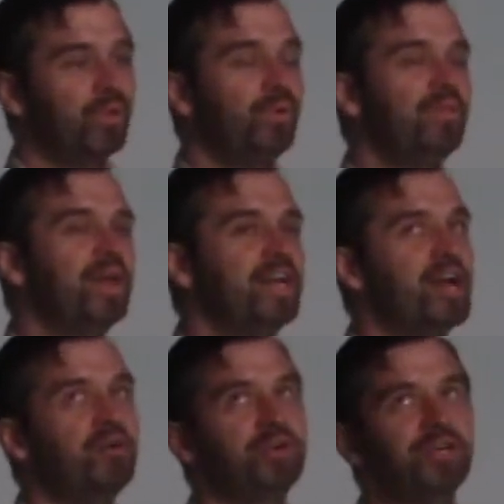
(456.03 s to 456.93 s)
When they
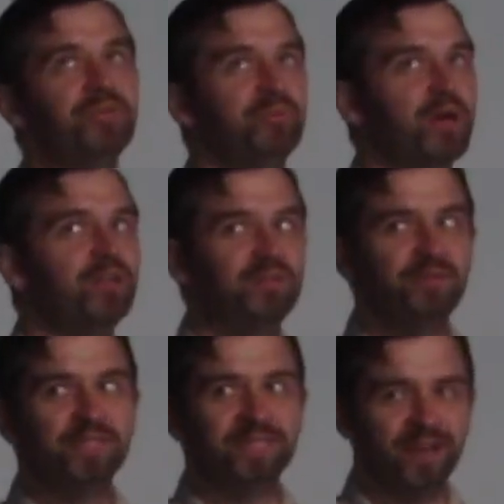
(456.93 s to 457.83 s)
know good and well you
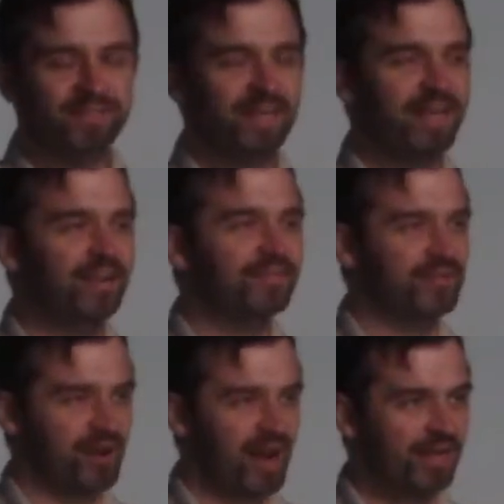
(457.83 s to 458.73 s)
did not take out the
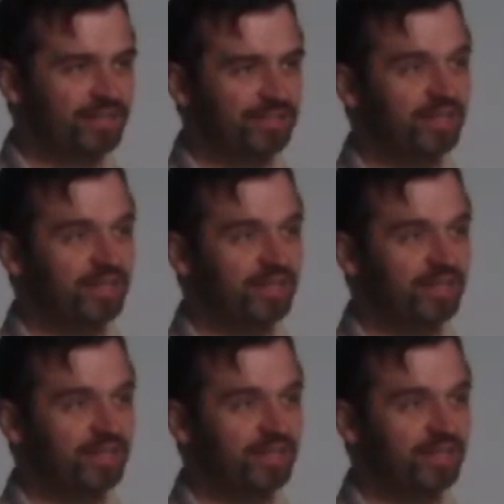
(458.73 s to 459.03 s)
trash,